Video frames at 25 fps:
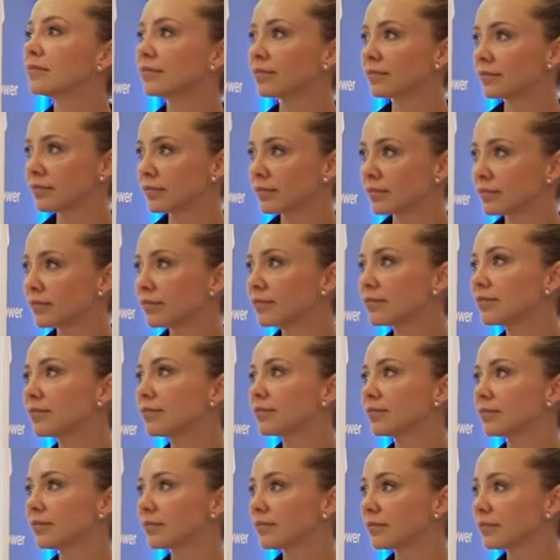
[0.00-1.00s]

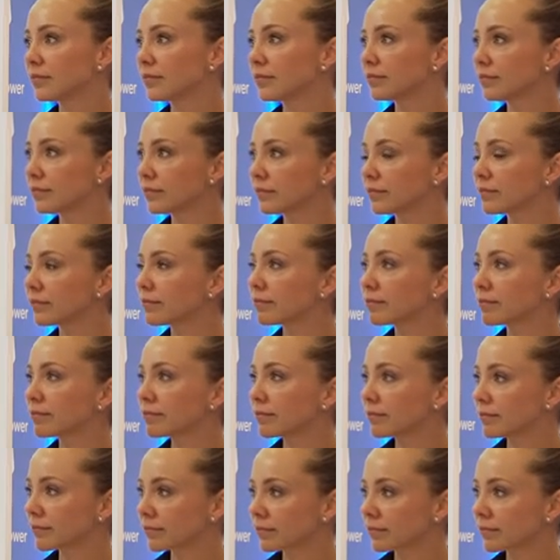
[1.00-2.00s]

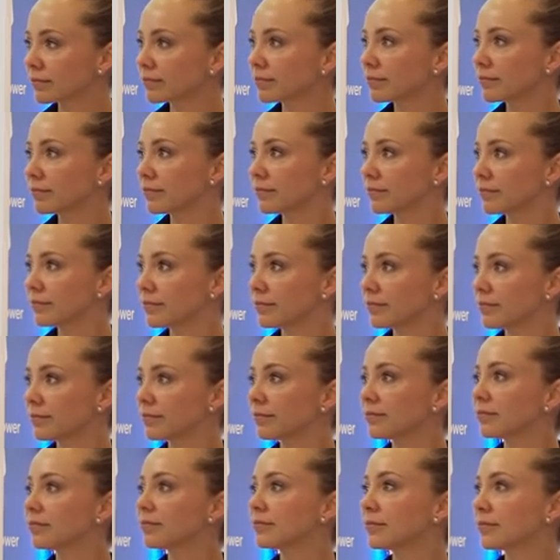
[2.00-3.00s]

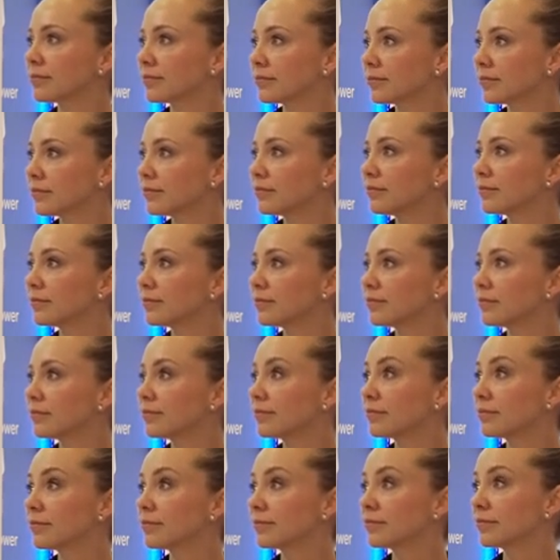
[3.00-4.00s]

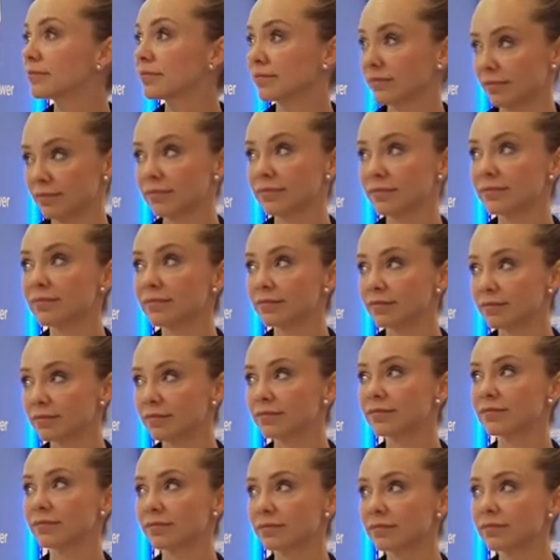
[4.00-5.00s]

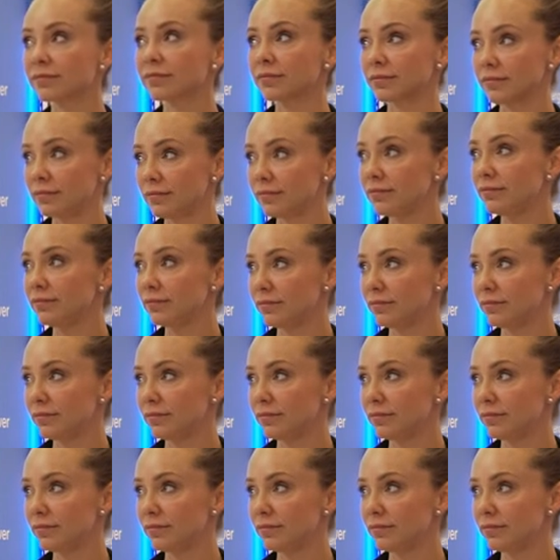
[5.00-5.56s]
This person isn't speaking.